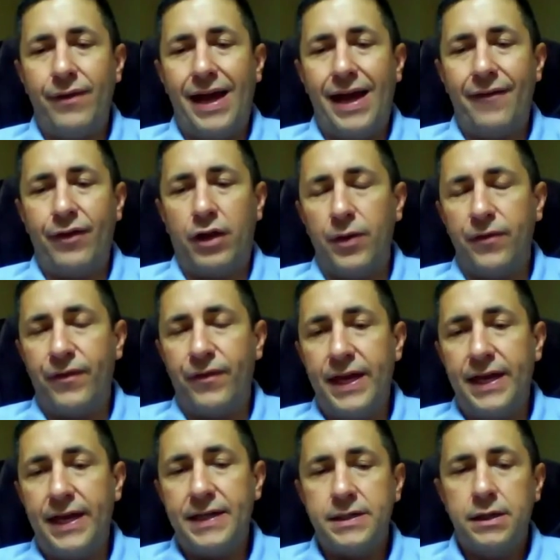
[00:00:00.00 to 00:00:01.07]
a couple of
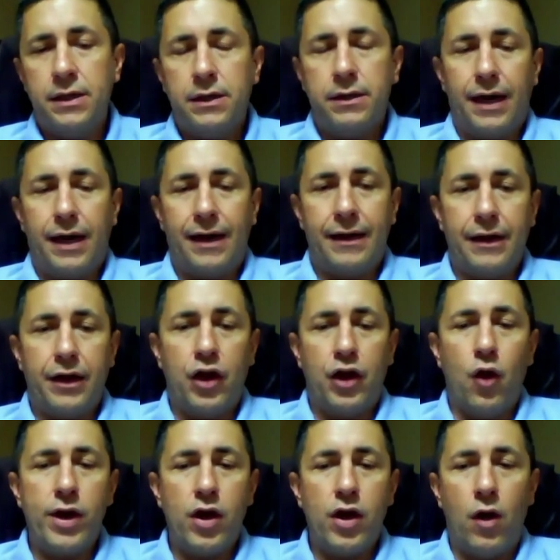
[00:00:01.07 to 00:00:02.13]
things
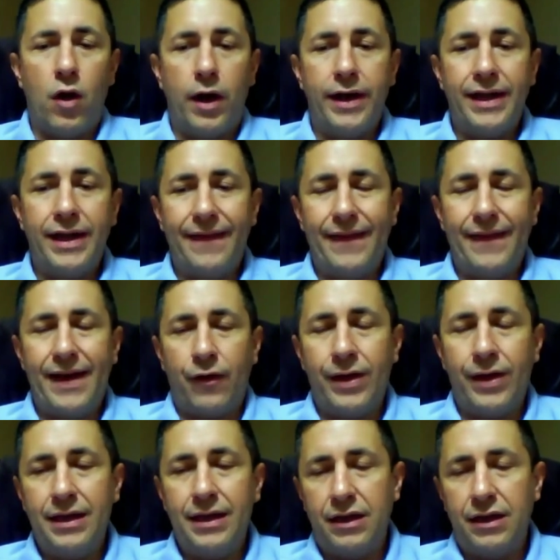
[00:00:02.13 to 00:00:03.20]
going on that are
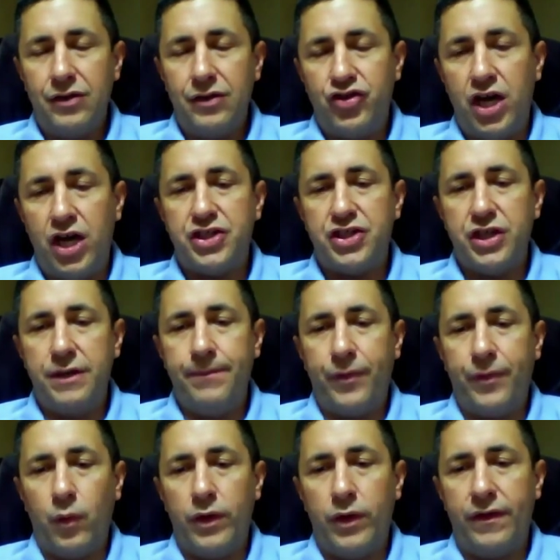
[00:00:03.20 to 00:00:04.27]
in conjunction
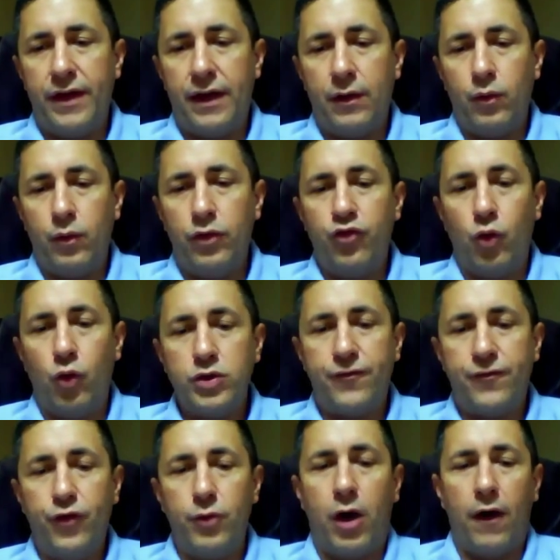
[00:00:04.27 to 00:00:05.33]
with Georgia
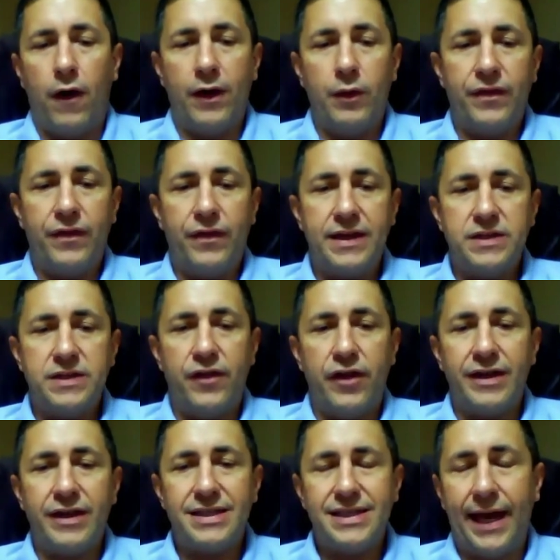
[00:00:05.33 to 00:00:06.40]
football that we think is very
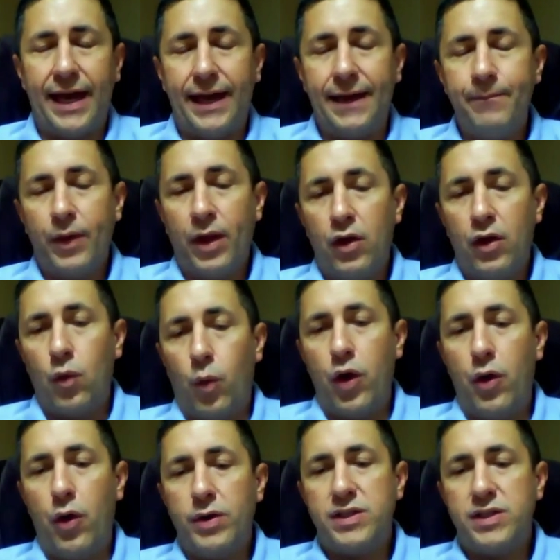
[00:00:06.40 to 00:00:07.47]
exciting. We're
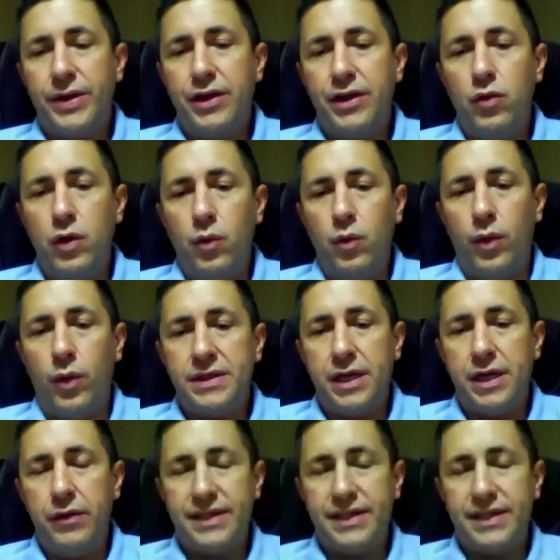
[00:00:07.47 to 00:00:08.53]
going to be doing what is
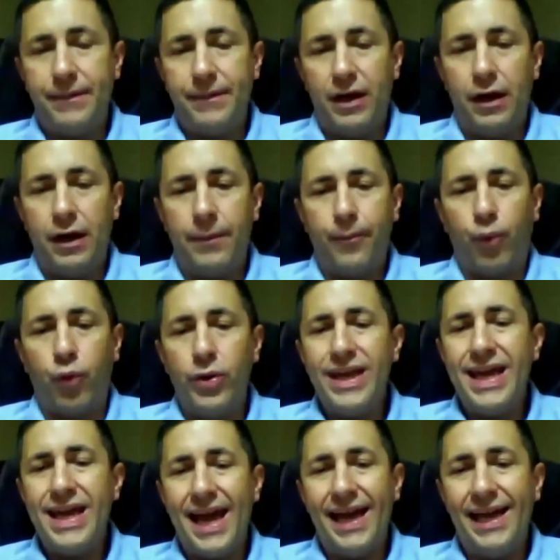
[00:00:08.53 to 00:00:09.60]
known as a
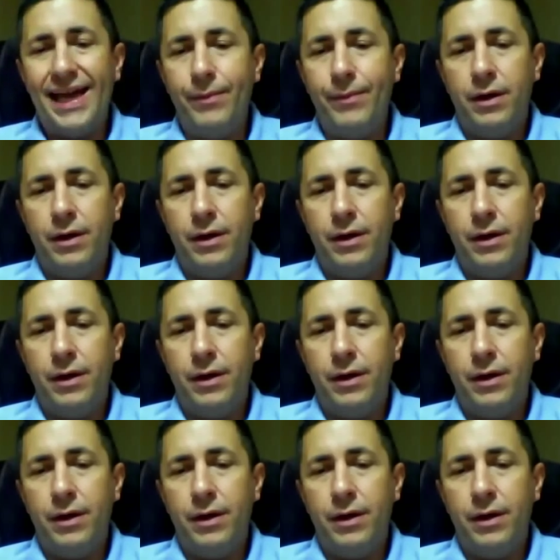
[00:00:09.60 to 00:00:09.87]
pregame